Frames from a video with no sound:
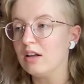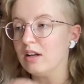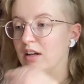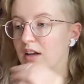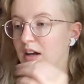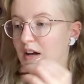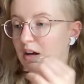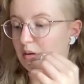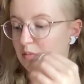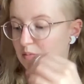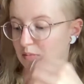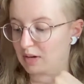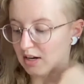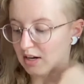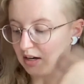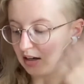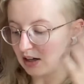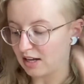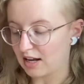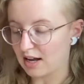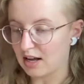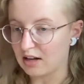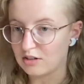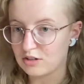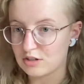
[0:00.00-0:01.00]
And
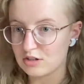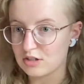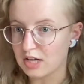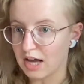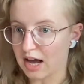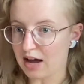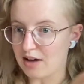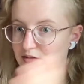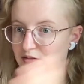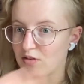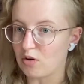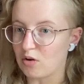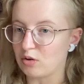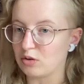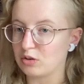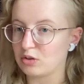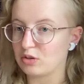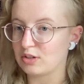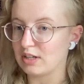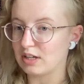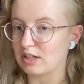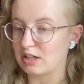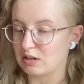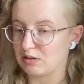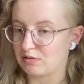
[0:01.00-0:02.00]
again, just have all
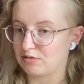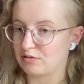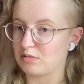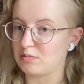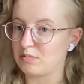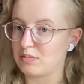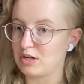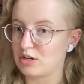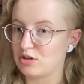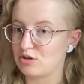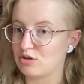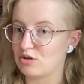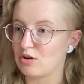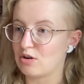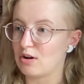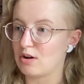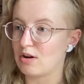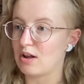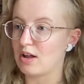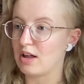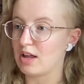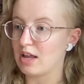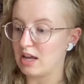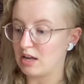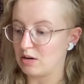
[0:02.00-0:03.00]
your information
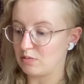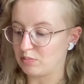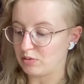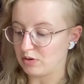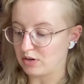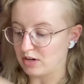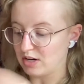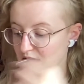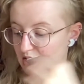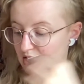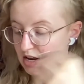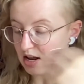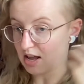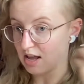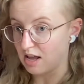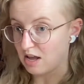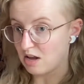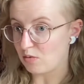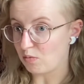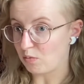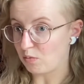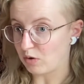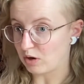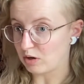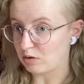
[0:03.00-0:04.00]
inputted
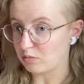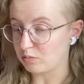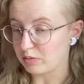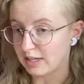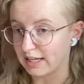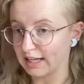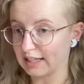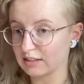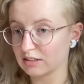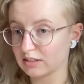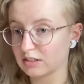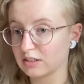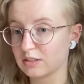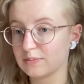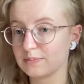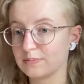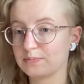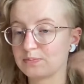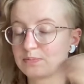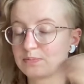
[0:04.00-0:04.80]
in one place.